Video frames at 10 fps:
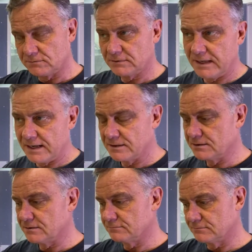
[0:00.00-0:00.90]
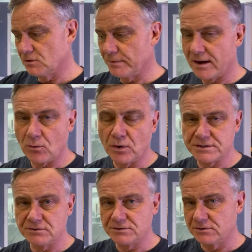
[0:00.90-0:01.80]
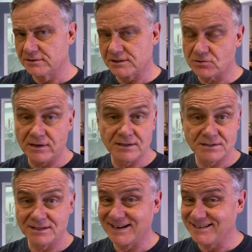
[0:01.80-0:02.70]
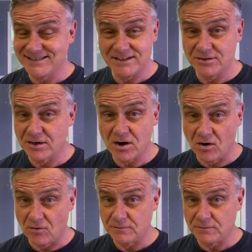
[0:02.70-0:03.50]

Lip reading: And no matter what you do, that train is going to continue to go.